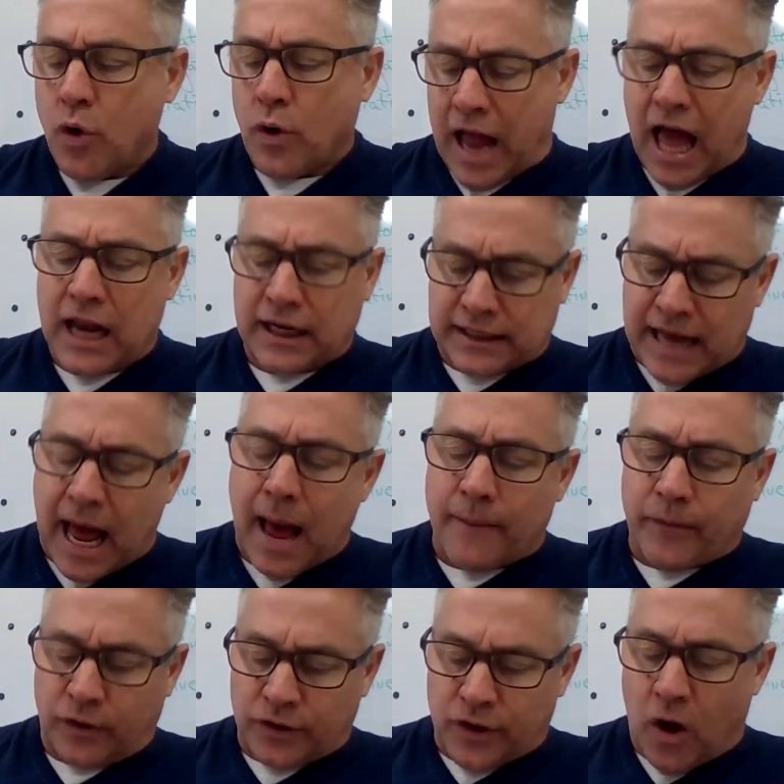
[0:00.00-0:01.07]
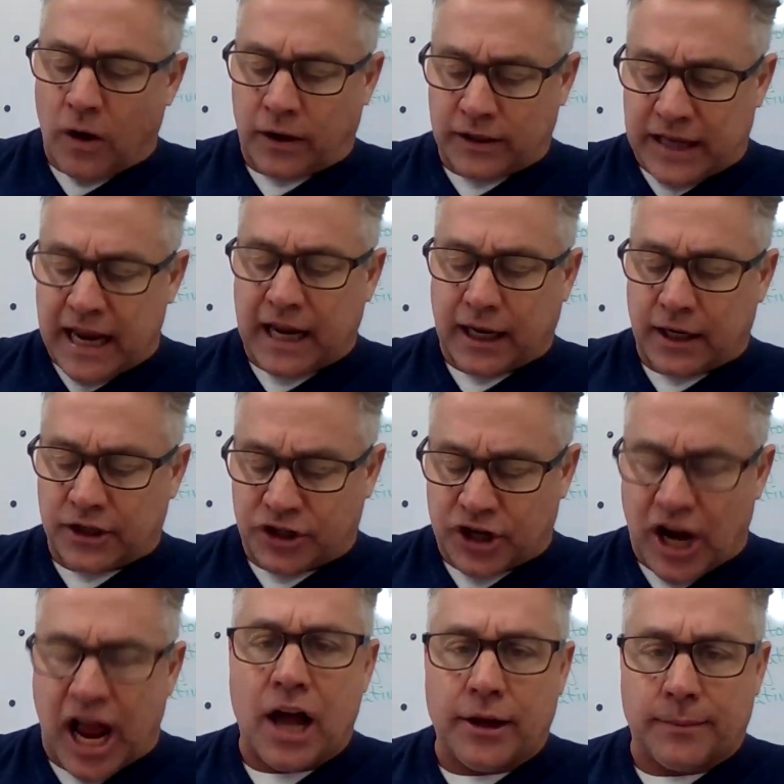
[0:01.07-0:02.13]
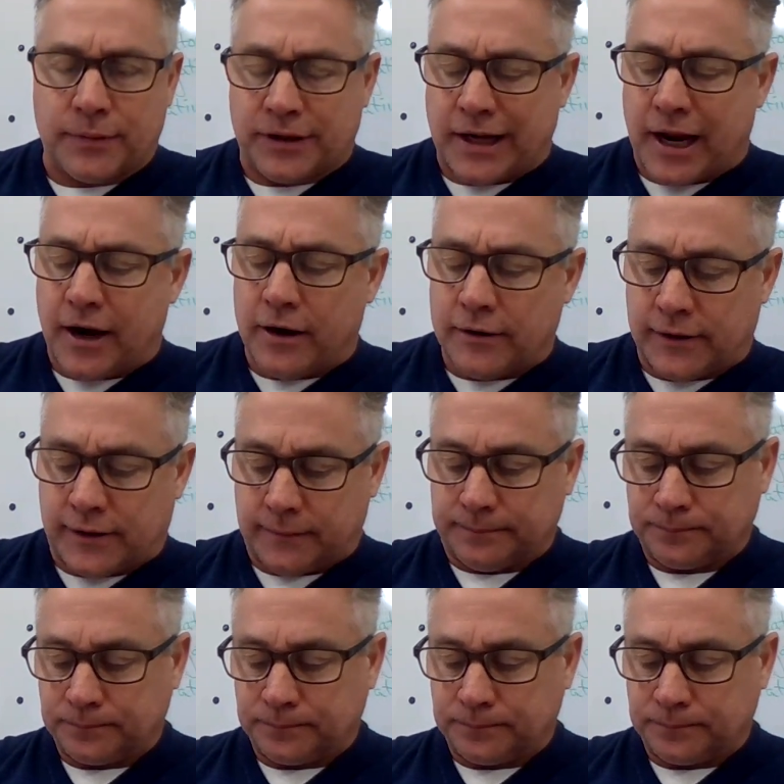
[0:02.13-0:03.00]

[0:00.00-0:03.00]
kind of time for taking a child upstairs.